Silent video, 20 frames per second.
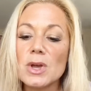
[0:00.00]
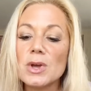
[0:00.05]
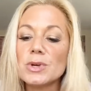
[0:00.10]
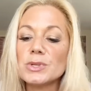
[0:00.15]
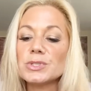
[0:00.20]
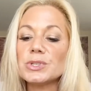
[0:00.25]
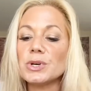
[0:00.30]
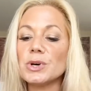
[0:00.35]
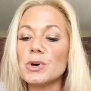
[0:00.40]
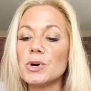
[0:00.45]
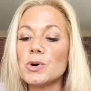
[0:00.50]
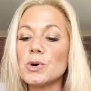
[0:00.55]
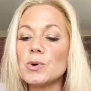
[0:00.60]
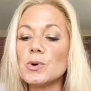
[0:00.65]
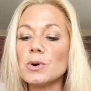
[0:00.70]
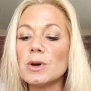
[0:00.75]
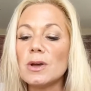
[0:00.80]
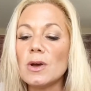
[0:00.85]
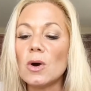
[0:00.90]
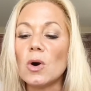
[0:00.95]

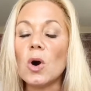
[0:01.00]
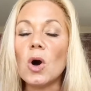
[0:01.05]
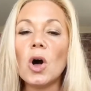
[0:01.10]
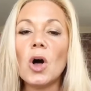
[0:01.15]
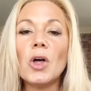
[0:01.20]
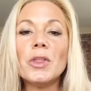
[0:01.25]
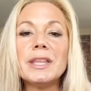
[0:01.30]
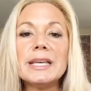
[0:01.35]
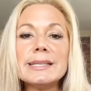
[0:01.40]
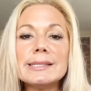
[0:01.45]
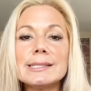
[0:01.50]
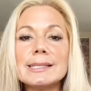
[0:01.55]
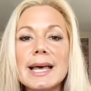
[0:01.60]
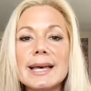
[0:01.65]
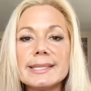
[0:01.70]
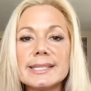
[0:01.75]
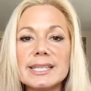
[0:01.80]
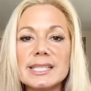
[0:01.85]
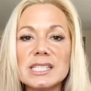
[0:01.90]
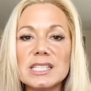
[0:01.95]
So all these
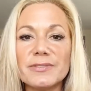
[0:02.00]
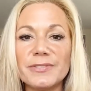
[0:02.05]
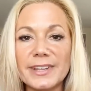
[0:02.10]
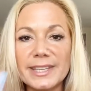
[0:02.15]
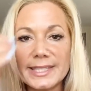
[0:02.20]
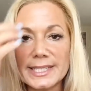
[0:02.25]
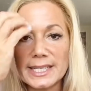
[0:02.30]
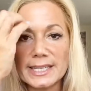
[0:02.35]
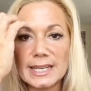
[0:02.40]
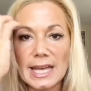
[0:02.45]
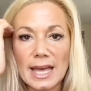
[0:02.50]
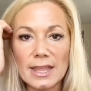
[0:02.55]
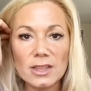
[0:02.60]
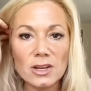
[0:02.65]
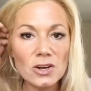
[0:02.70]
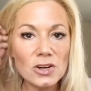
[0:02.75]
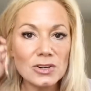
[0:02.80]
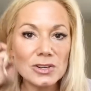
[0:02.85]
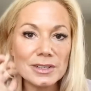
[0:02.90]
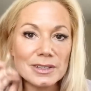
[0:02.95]
lessons fit
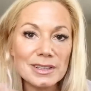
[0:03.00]
together,